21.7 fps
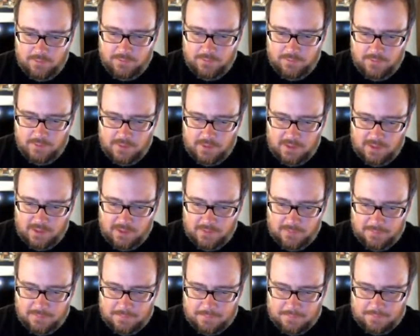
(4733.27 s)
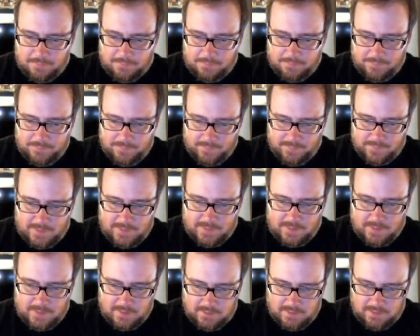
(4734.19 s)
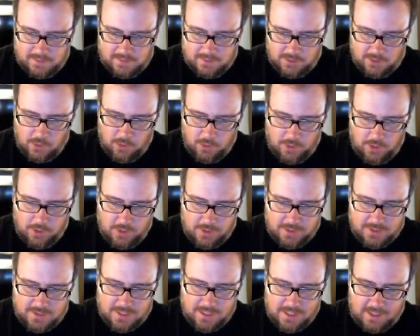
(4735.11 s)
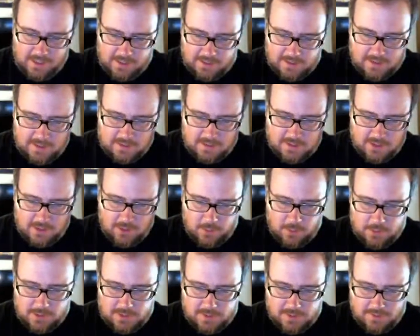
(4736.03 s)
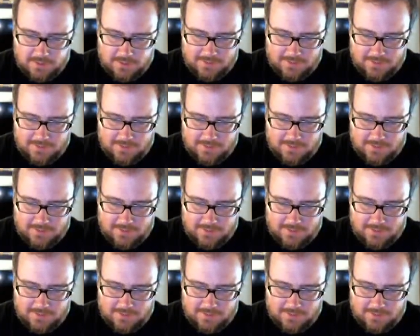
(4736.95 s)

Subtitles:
Yeah. Don't get all excited. It's not Star Wars.